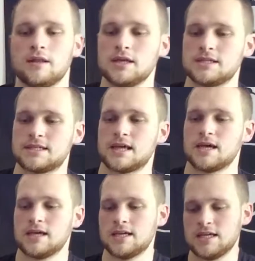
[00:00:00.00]
This
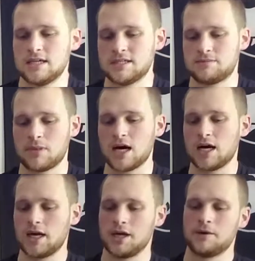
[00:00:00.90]
is
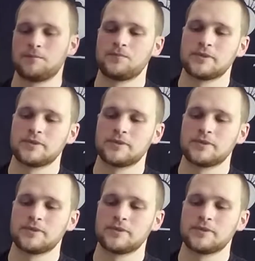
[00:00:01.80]
my